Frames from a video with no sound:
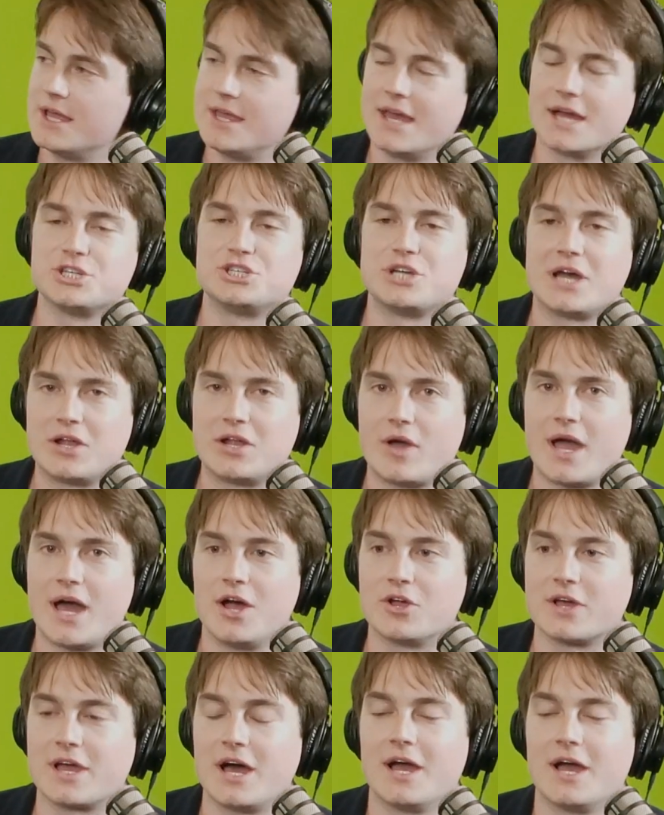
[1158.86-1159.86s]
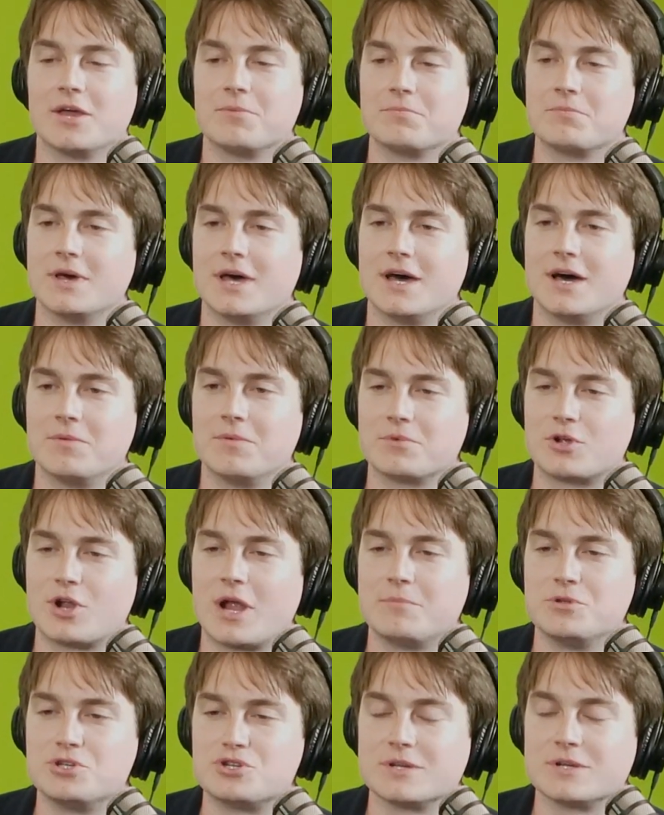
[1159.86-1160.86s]
Yeah, shout out Alec. I am
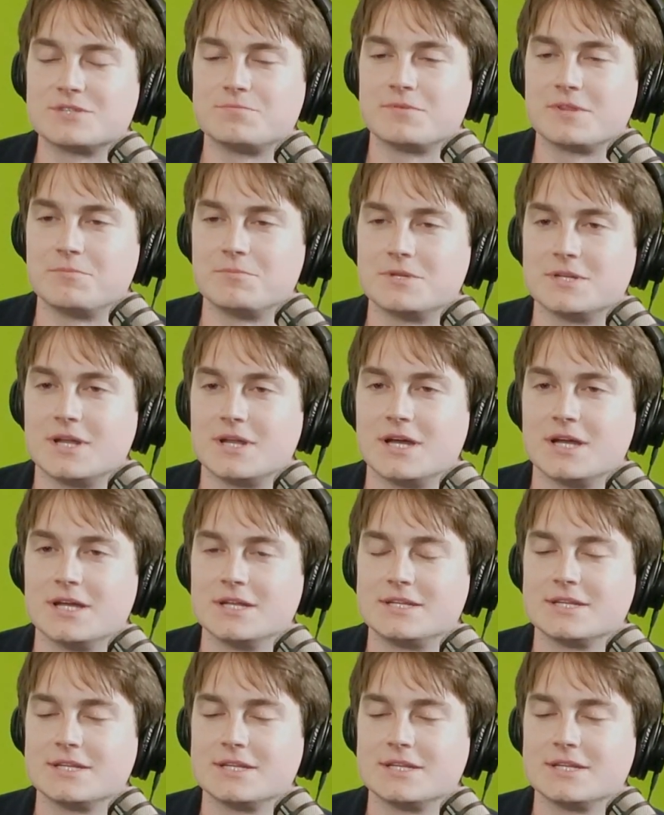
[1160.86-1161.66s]
grabbing drinks with him tonight.